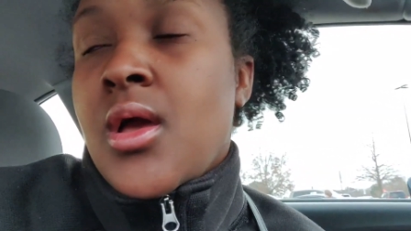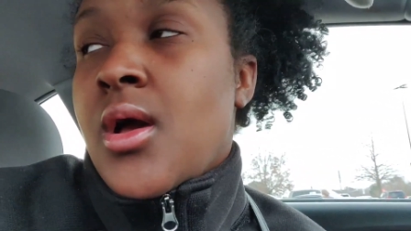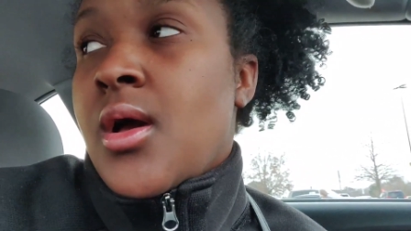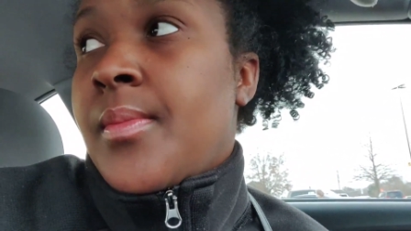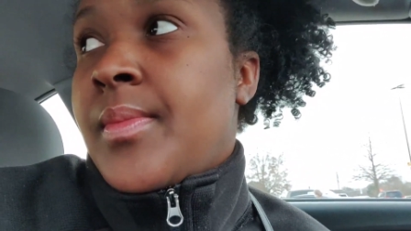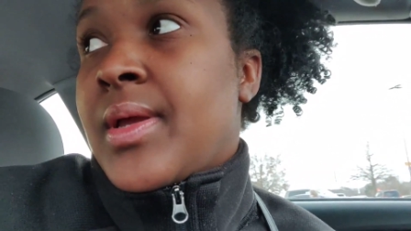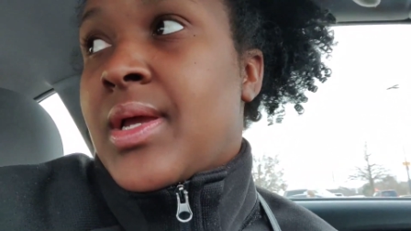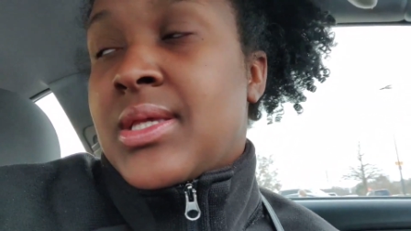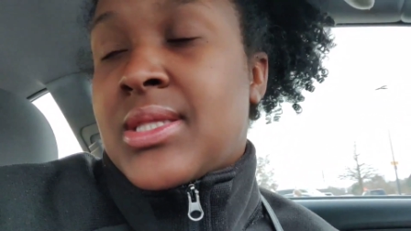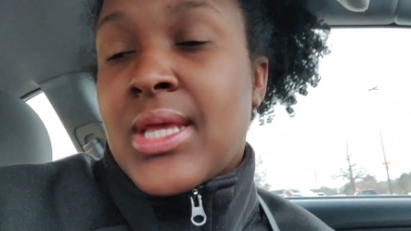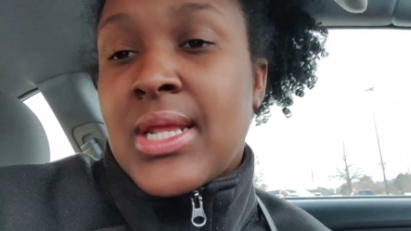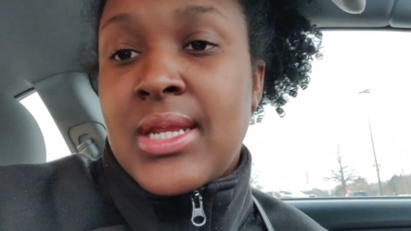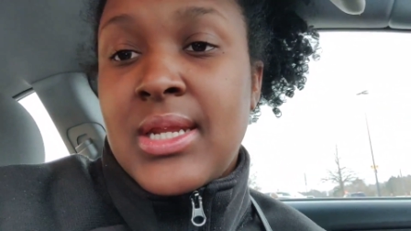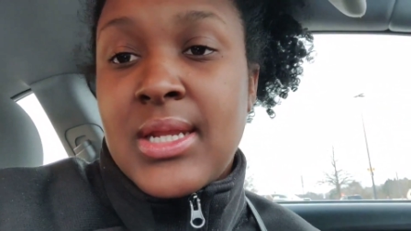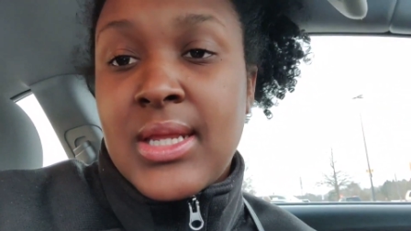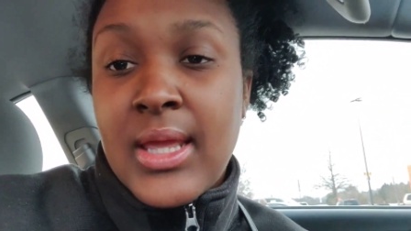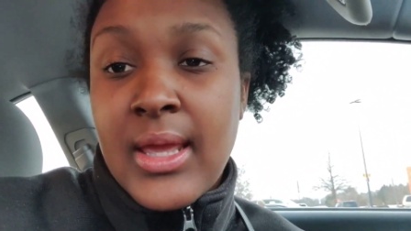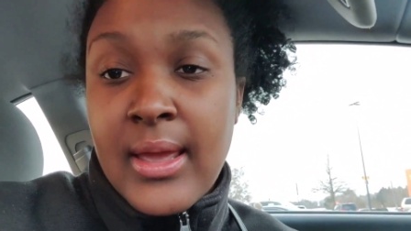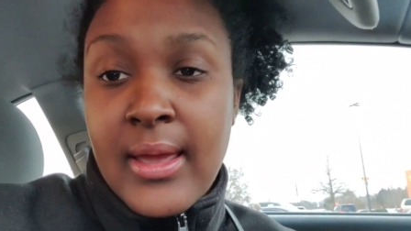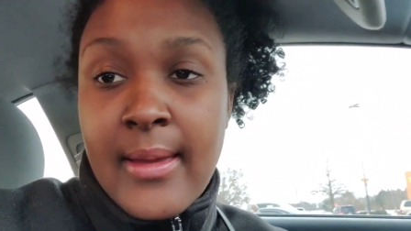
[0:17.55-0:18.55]
uh, because i
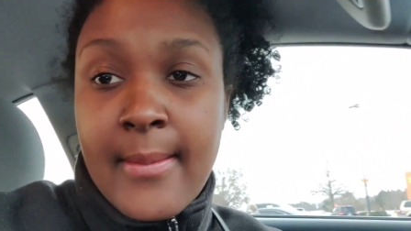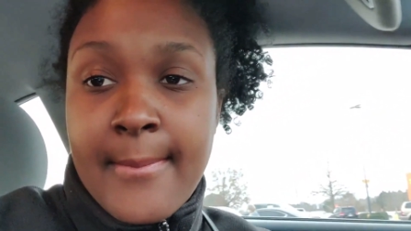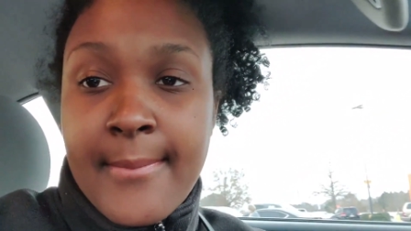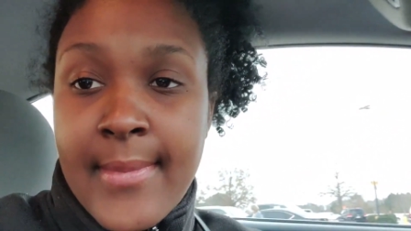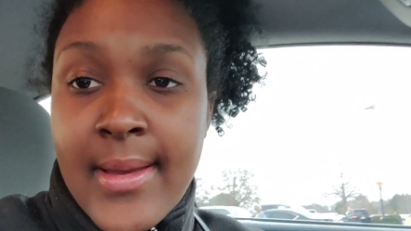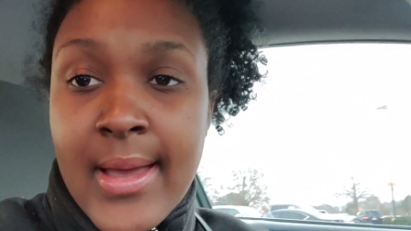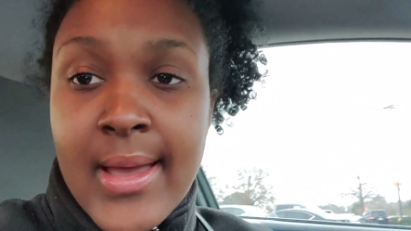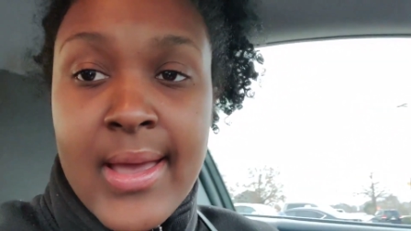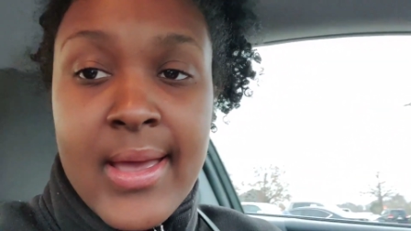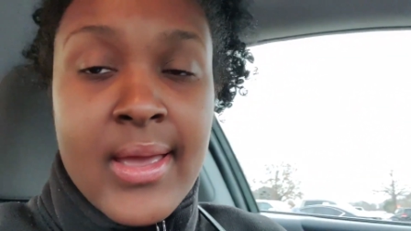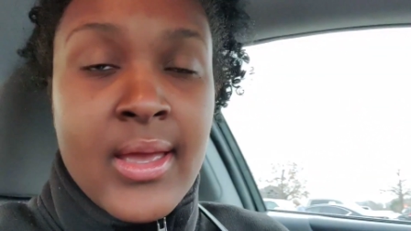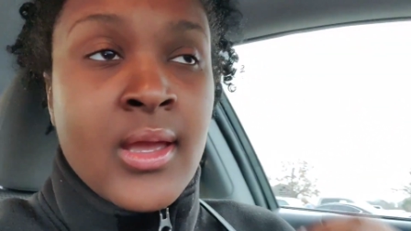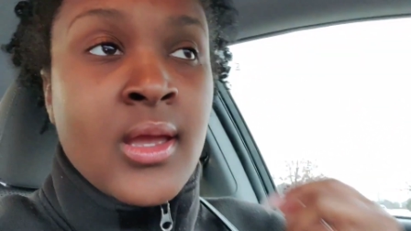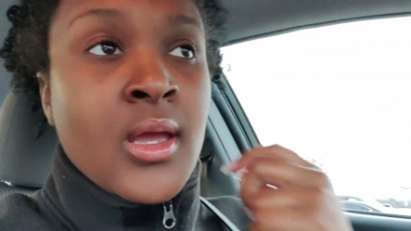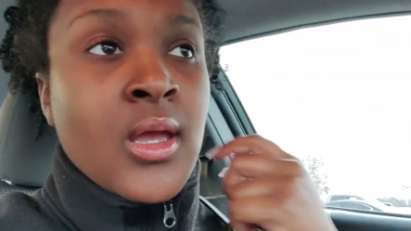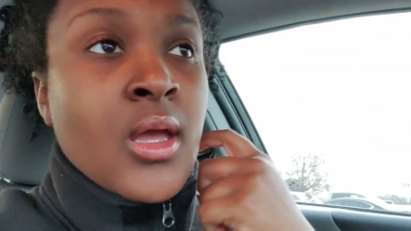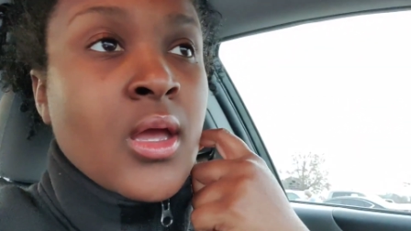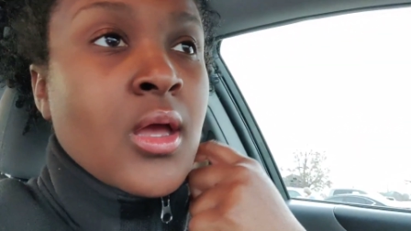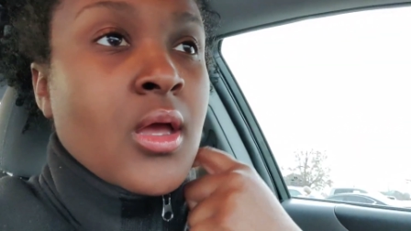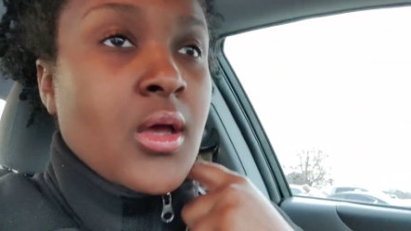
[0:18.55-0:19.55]
need to get my
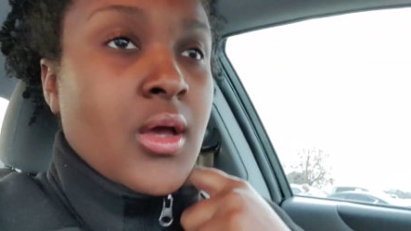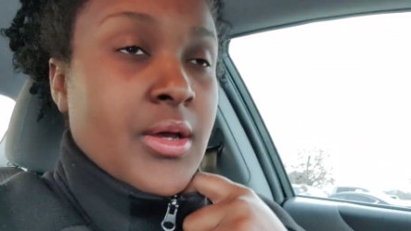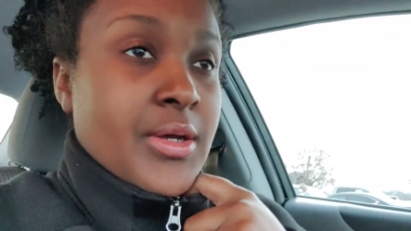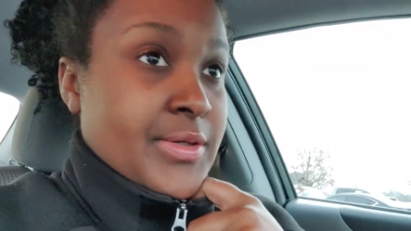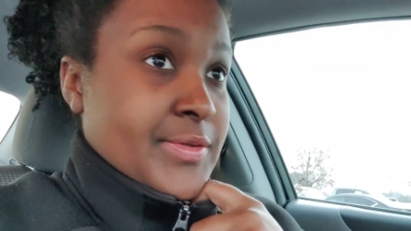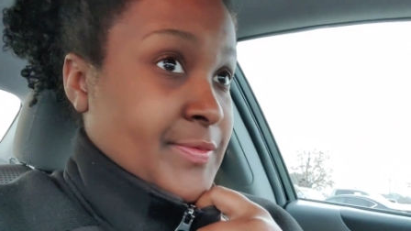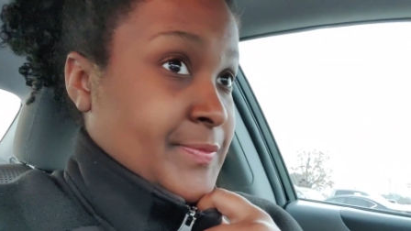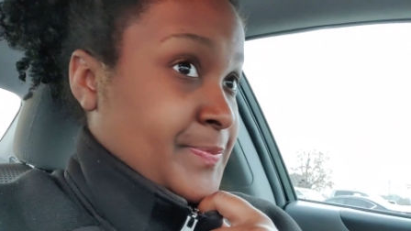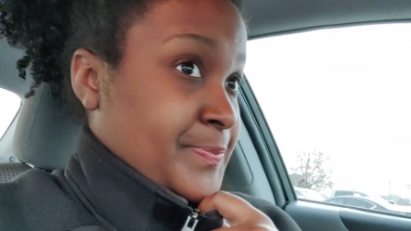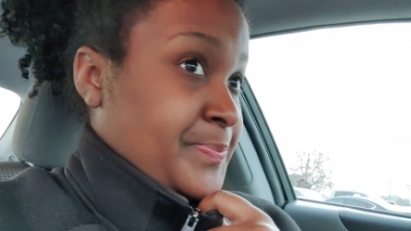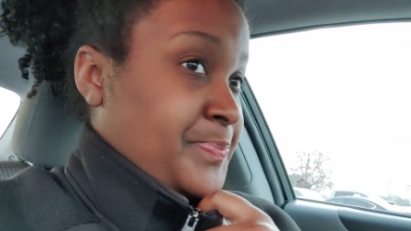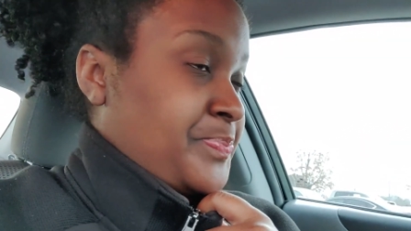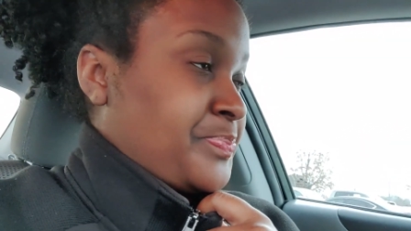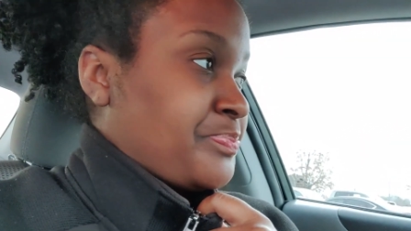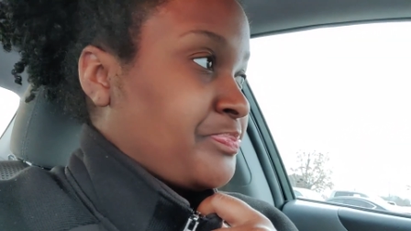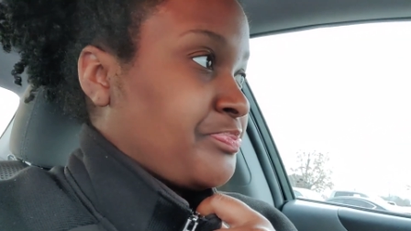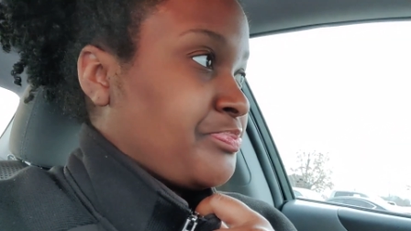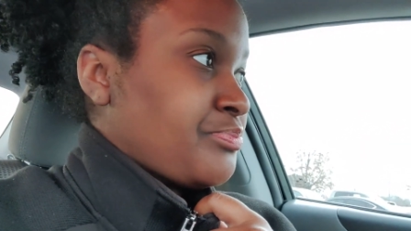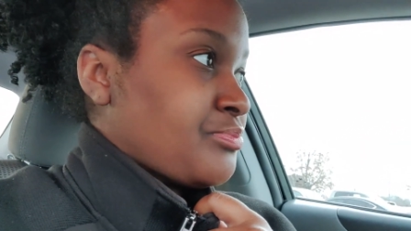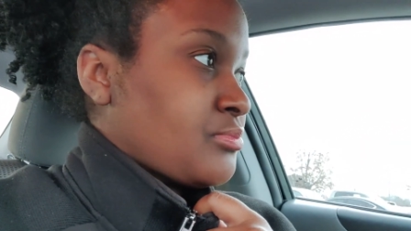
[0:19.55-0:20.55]
um